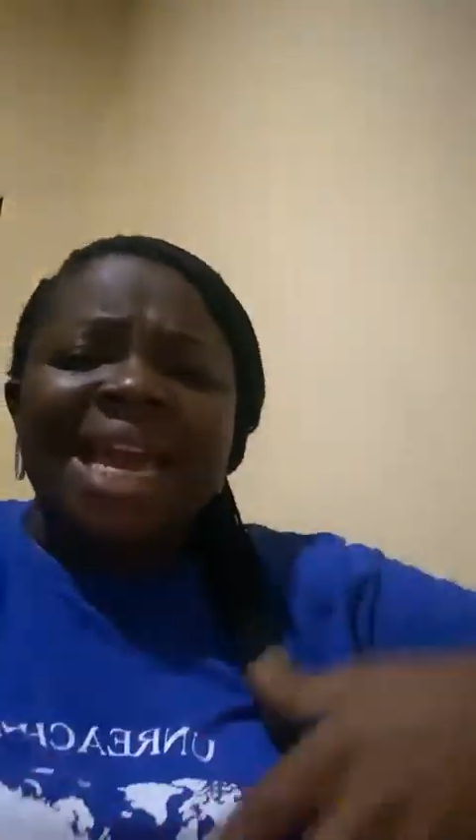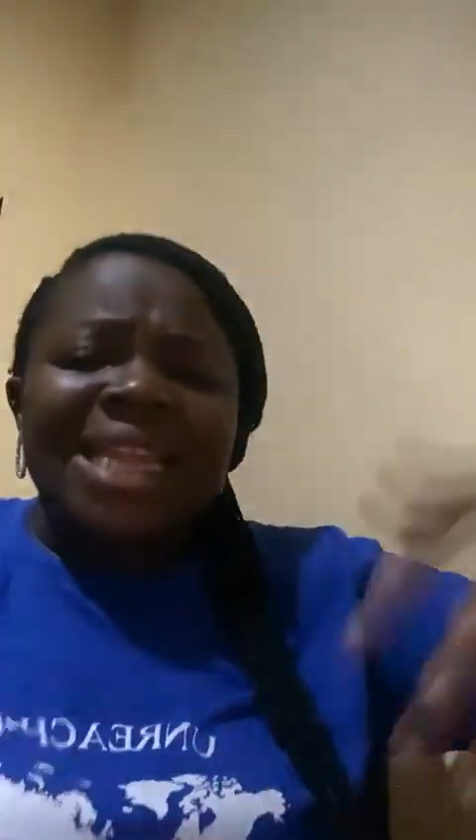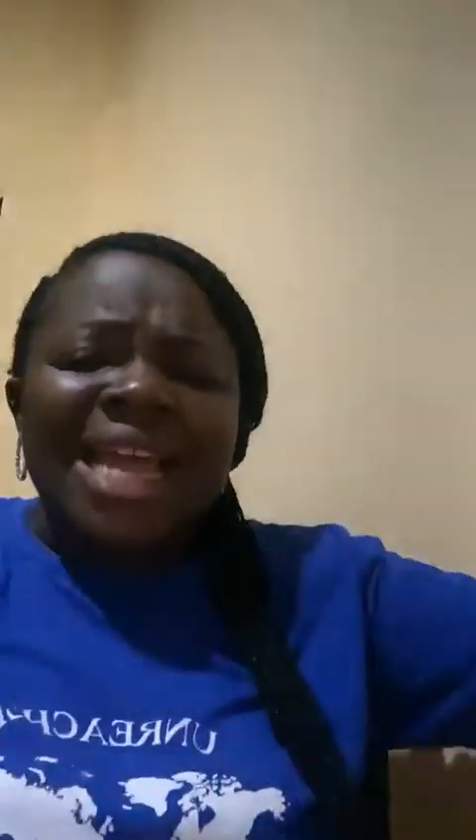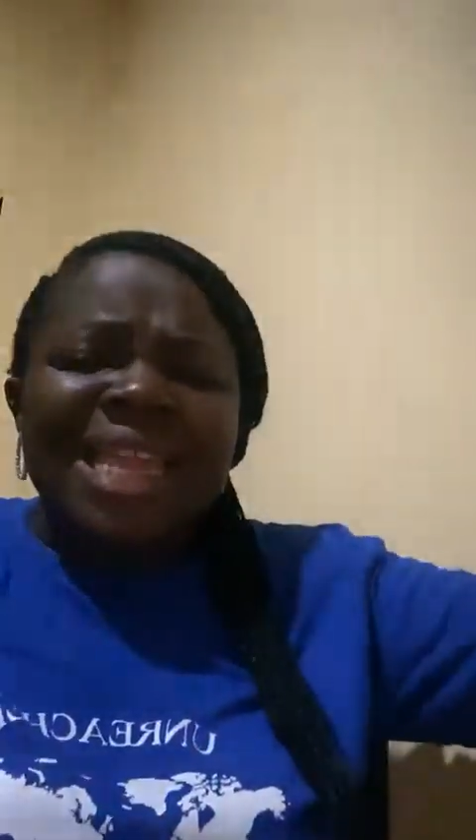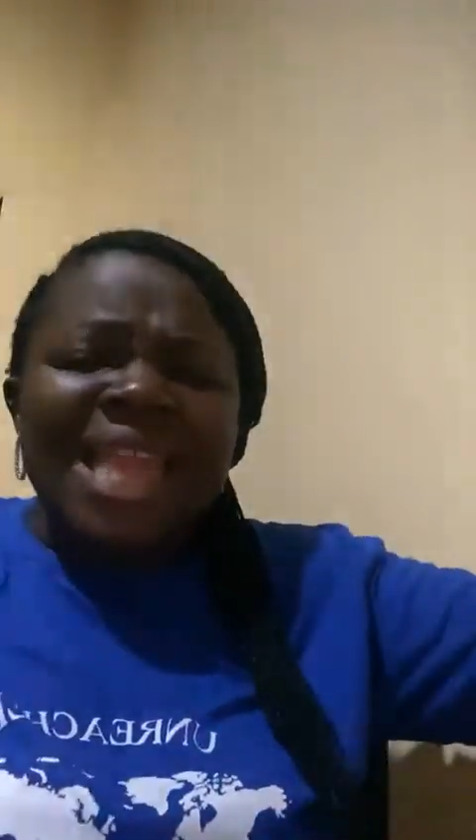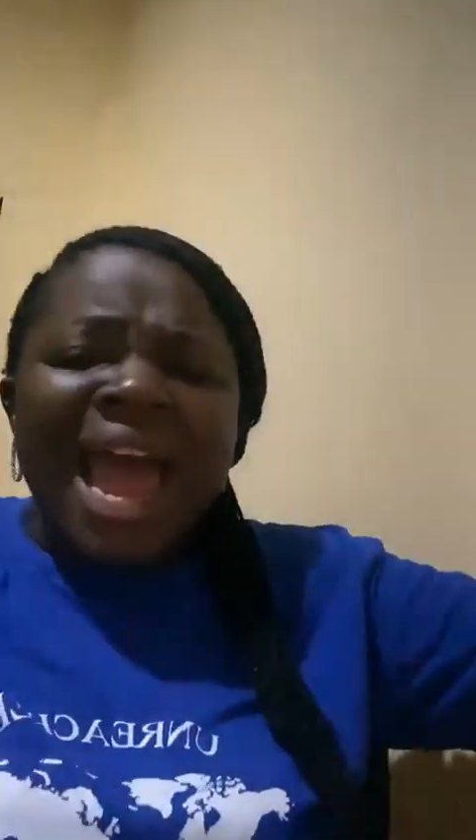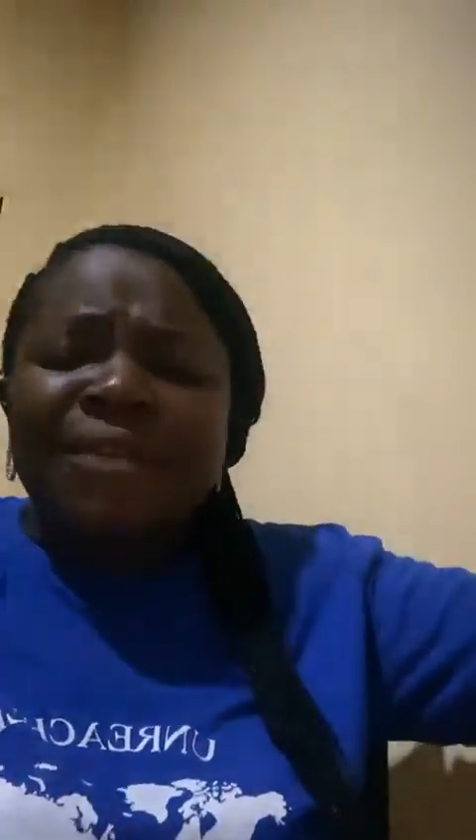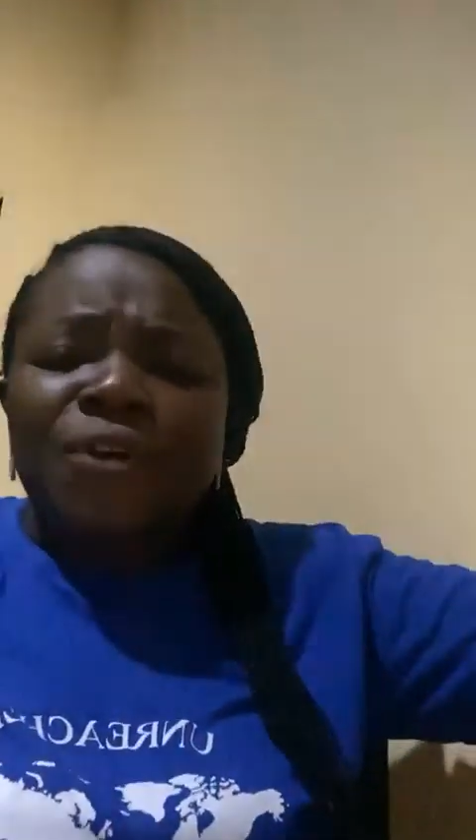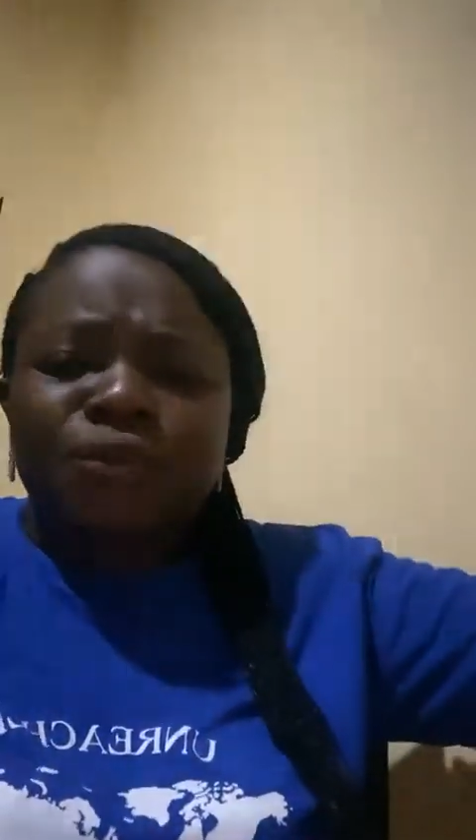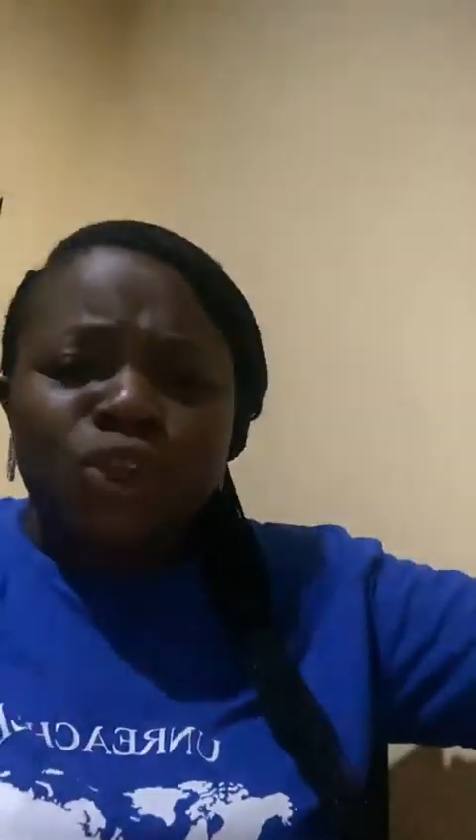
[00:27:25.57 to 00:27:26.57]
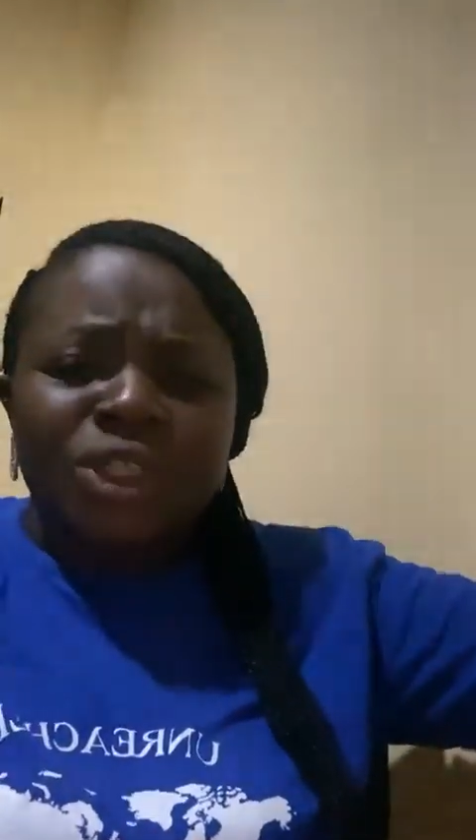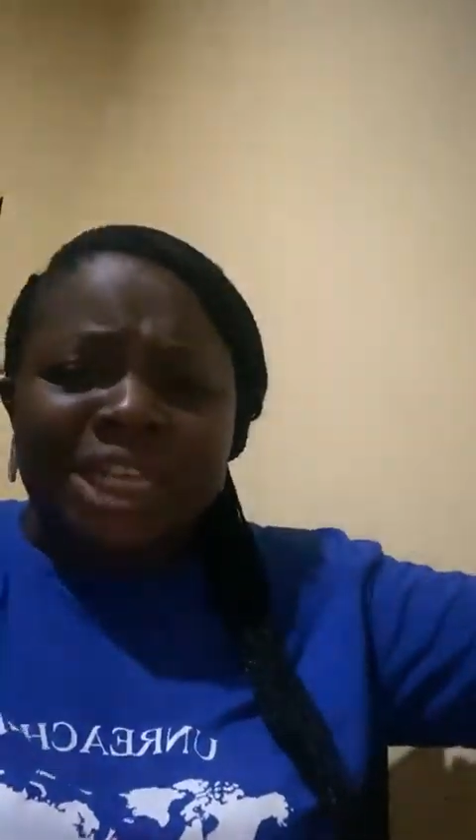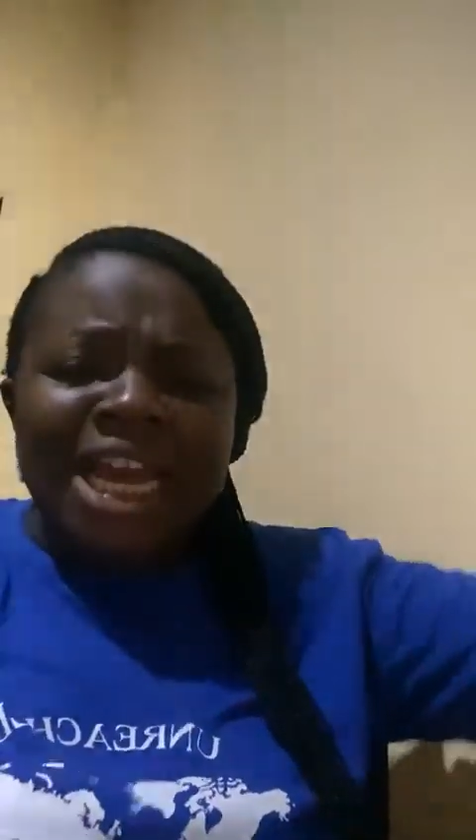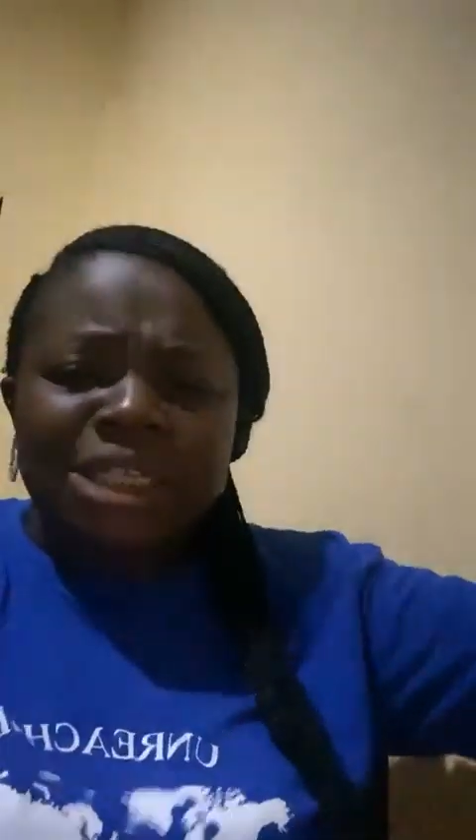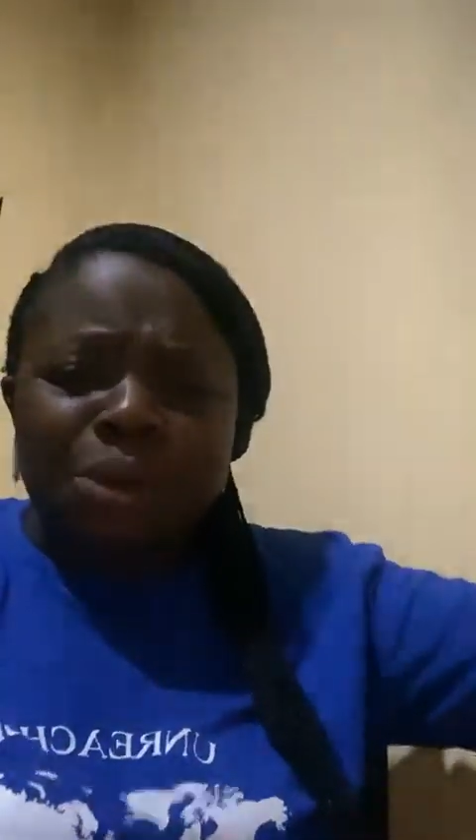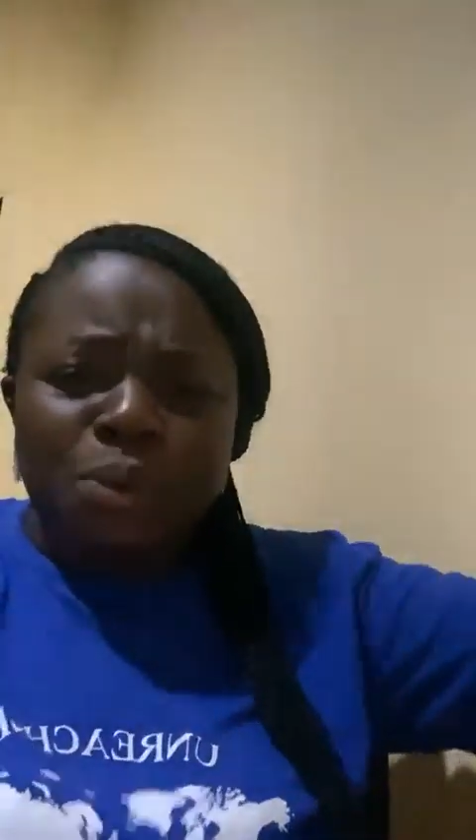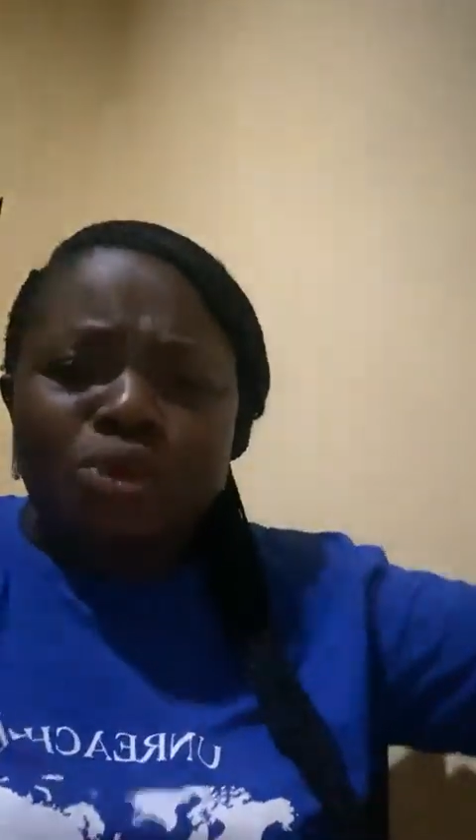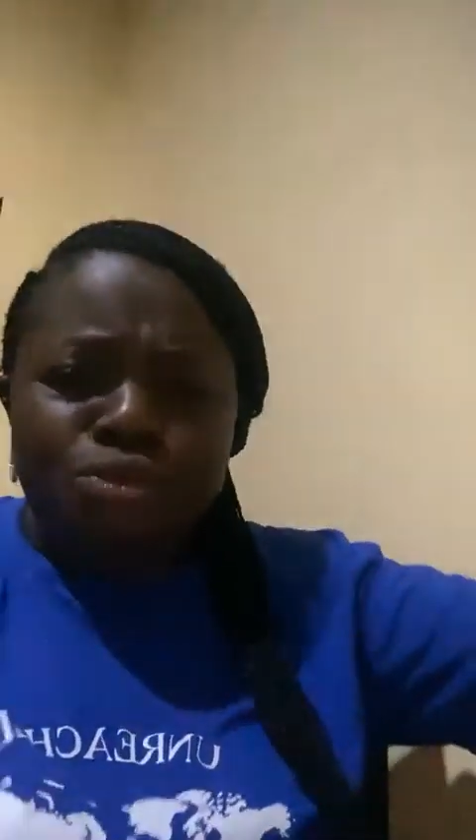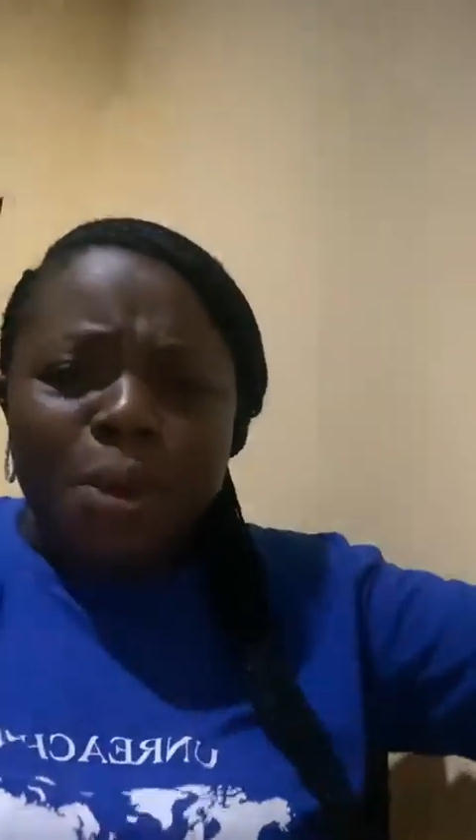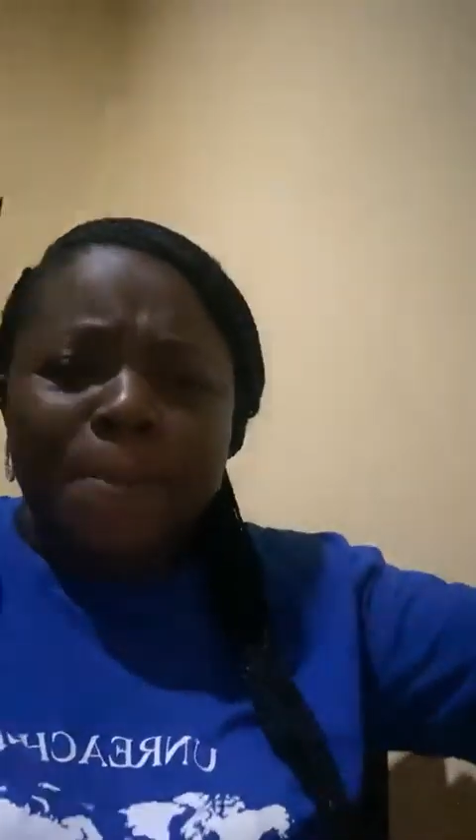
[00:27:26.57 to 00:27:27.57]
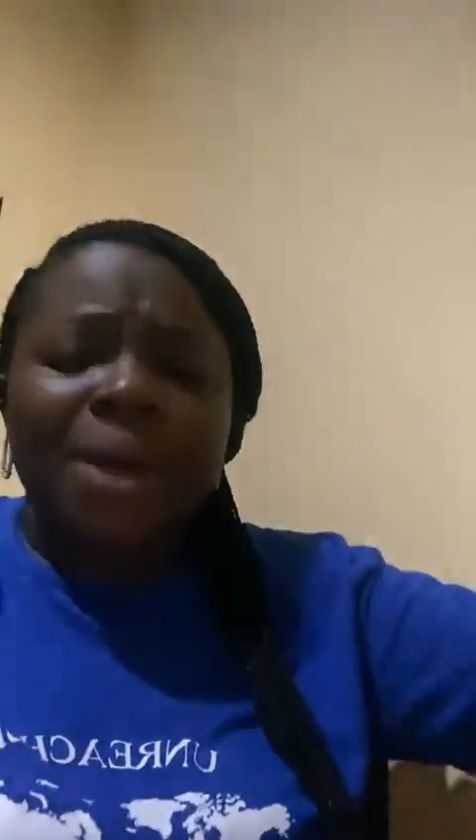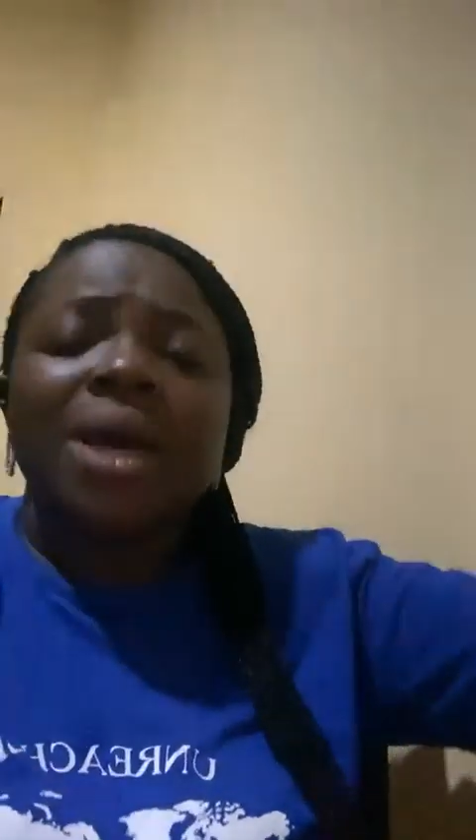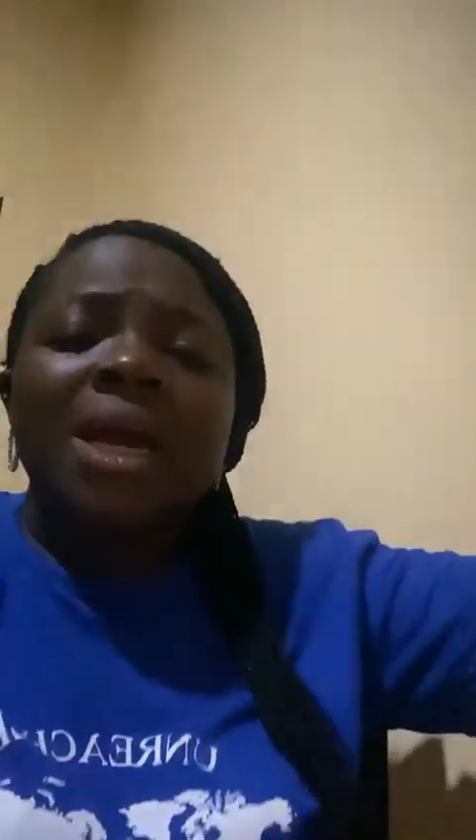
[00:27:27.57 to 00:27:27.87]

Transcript: in the life of today's people group.